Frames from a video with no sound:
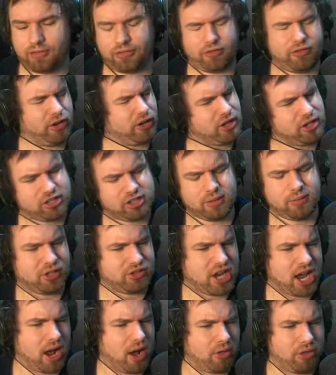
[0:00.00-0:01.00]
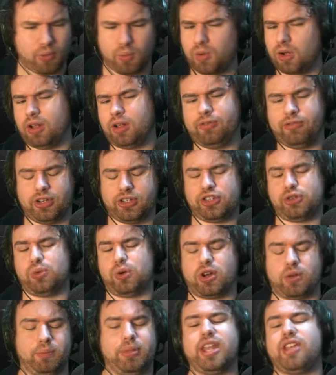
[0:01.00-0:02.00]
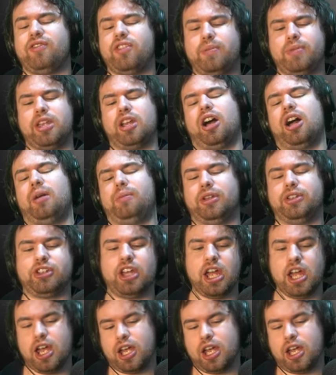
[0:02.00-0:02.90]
very similar to how the World versus what in PvP armors